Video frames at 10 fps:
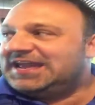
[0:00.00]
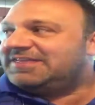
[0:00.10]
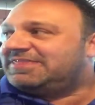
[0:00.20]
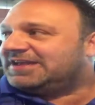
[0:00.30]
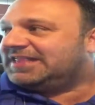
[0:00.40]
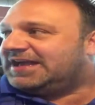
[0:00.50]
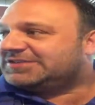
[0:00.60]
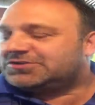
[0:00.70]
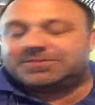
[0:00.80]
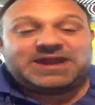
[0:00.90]
in the
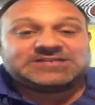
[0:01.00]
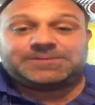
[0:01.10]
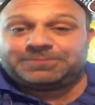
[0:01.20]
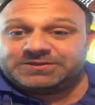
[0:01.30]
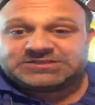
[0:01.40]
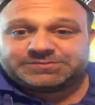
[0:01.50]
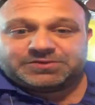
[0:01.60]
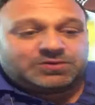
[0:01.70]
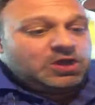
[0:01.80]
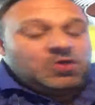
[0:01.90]
classroom. And as a
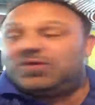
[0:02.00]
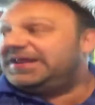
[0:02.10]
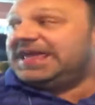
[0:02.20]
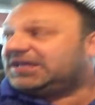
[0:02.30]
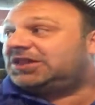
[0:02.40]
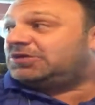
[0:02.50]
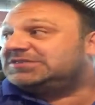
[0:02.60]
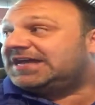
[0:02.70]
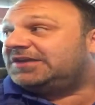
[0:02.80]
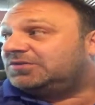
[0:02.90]
principal, when they
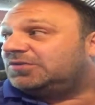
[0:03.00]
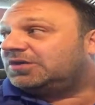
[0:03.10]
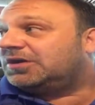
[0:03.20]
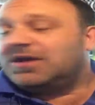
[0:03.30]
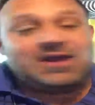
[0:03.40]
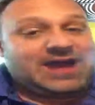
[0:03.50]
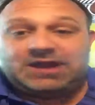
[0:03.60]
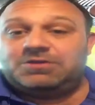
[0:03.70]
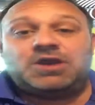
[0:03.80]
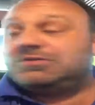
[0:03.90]
close that door, I
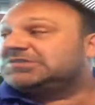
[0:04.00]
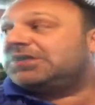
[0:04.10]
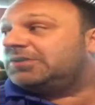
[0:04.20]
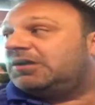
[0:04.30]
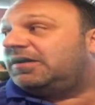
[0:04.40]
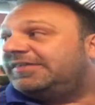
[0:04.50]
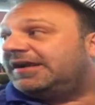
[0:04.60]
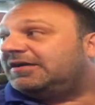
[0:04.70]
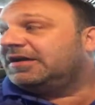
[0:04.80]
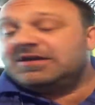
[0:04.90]
don't know what's going on
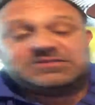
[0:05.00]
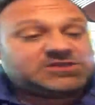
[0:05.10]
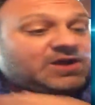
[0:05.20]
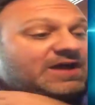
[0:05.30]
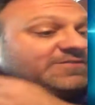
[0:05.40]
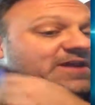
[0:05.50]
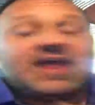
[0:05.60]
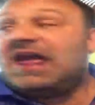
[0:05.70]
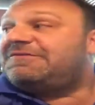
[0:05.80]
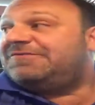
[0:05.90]
there. Mm-hmm. So I've
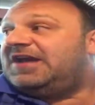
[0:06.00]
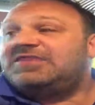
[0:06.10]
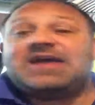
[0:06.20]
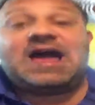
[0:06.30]
got to have faith.